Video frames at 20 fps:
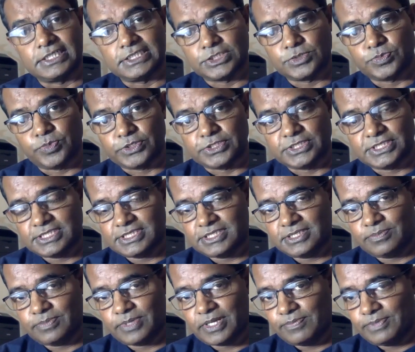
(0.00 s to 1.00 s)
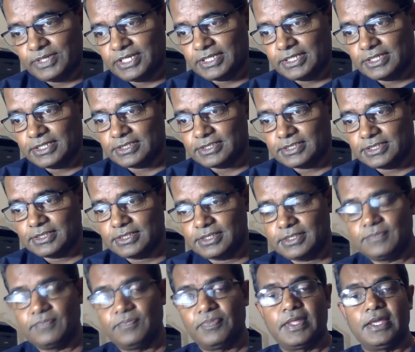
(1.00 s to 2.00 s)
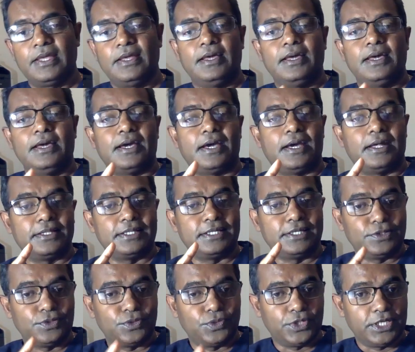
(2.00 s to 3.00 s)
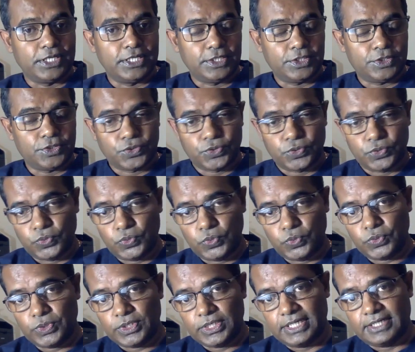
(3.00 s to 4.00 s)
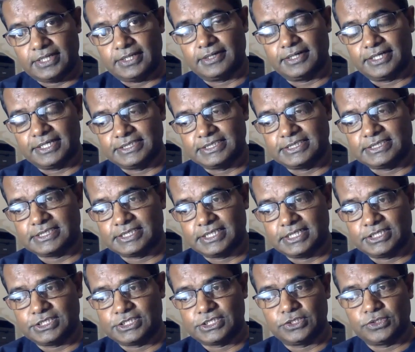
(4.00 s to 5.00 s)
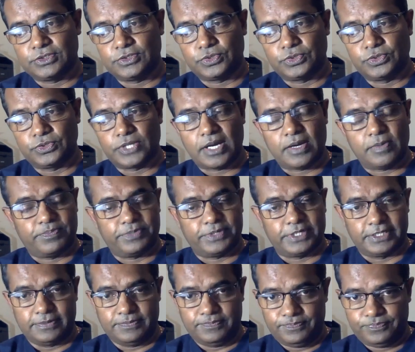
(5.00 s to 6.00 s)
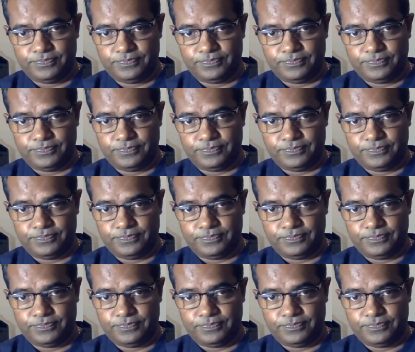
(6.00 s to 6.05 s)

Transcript: sponsorship application, and then you need to get a registration through APRA.